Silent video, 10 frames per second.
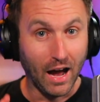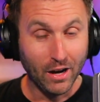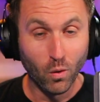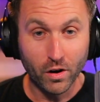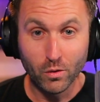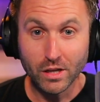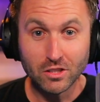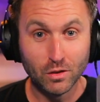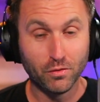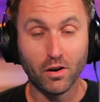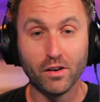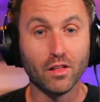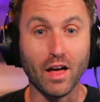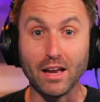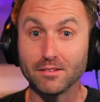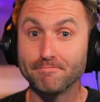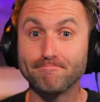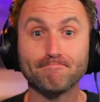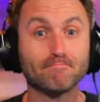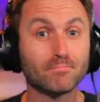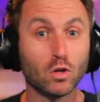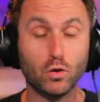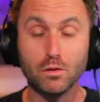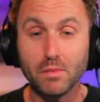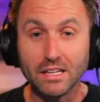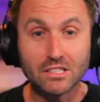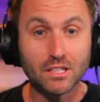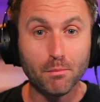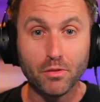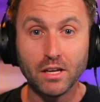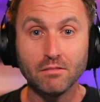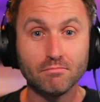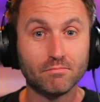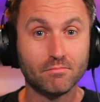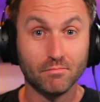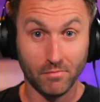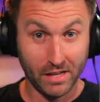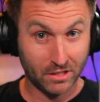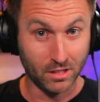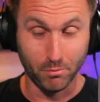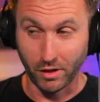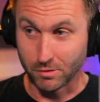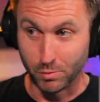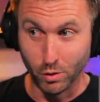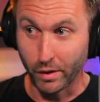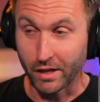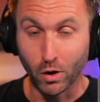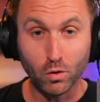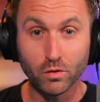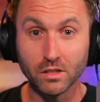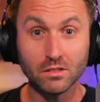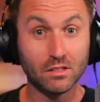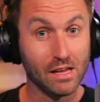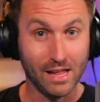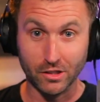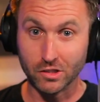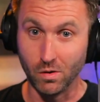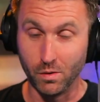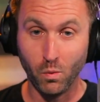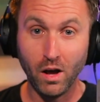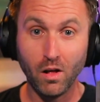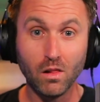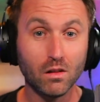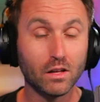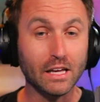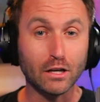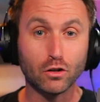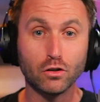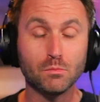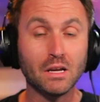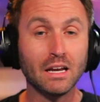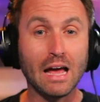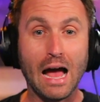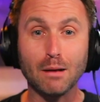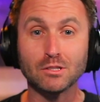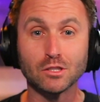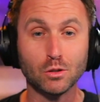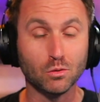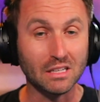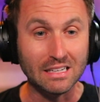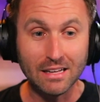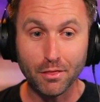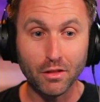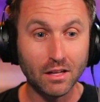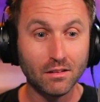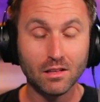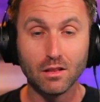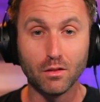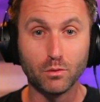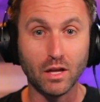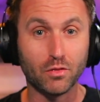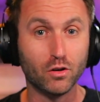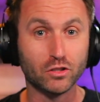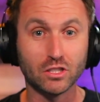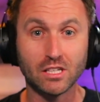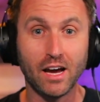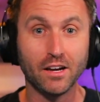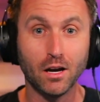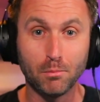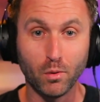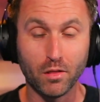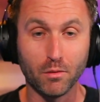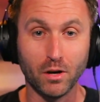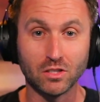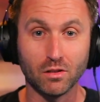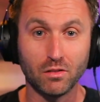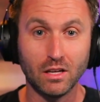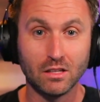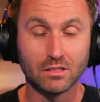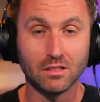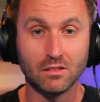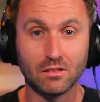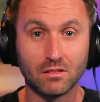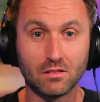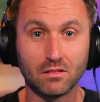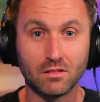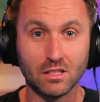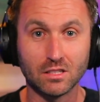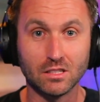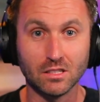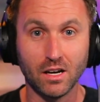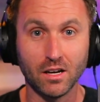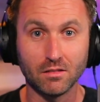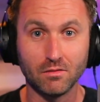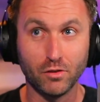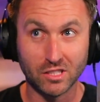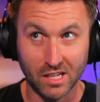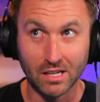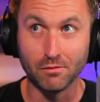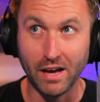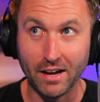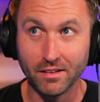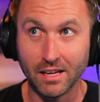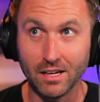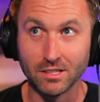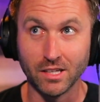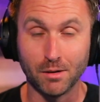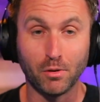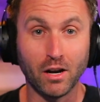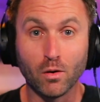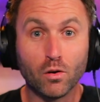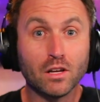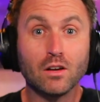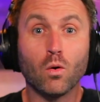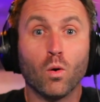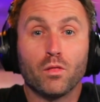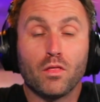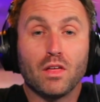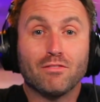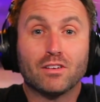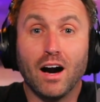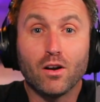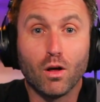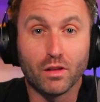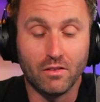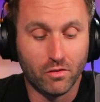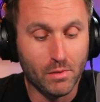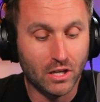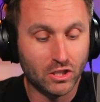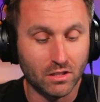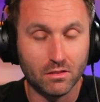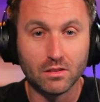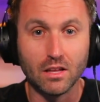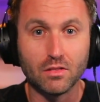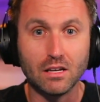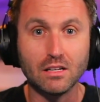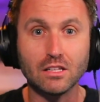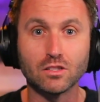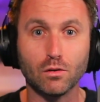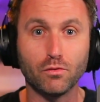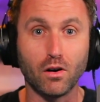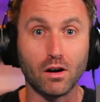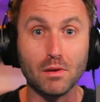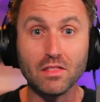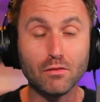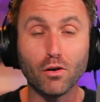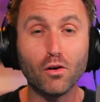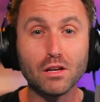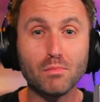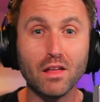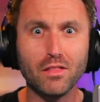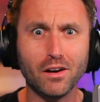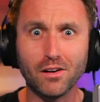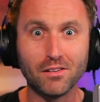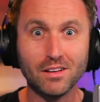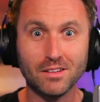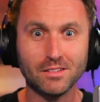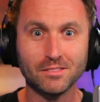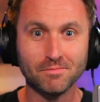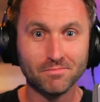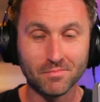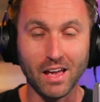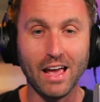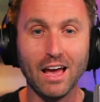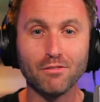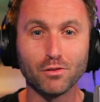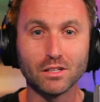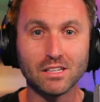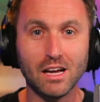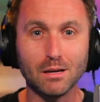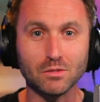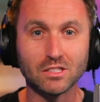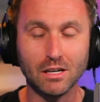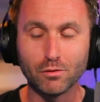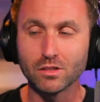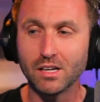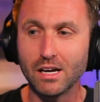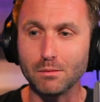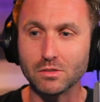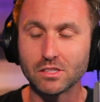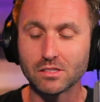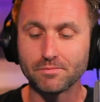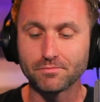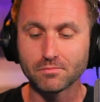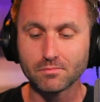I don't want to read too far into that. Could mean something, like something's brewing in Oakland and it's going well. It could mean absolutely nothing, that they're just tied up with a bunch of things and this is not, visiting Nevada again is not a priority, or that they've got all the information that they need so far. I mean, they've already been there a handful of times, several times